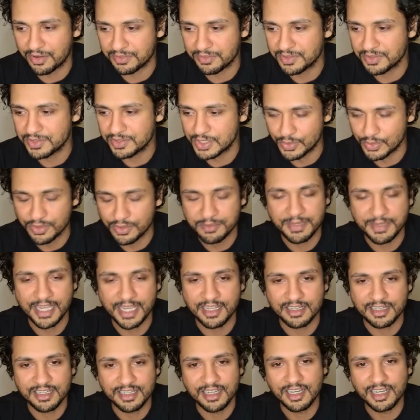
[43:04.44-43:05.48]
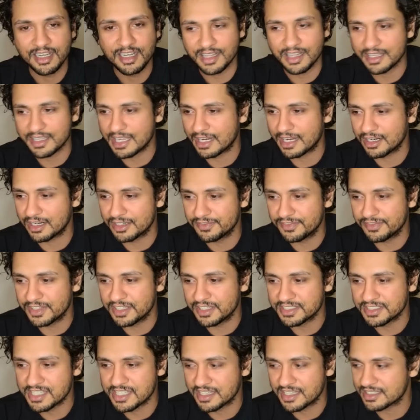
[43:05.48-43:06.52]
you do it, man. Like Gary Vee
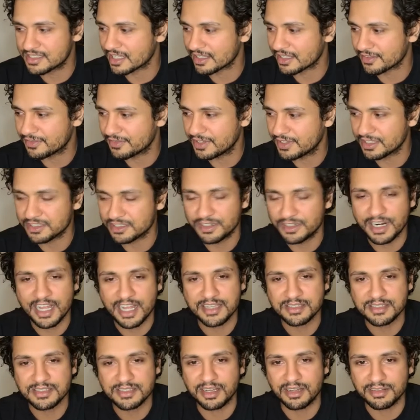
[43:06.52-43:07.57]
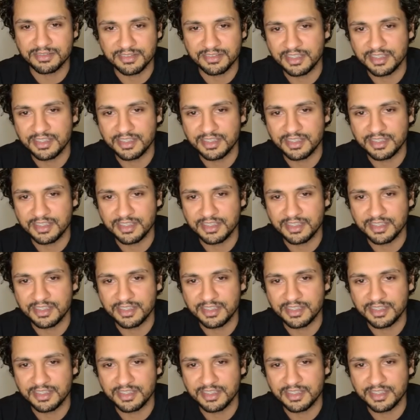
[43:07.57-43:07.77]
says, like fail your ass off.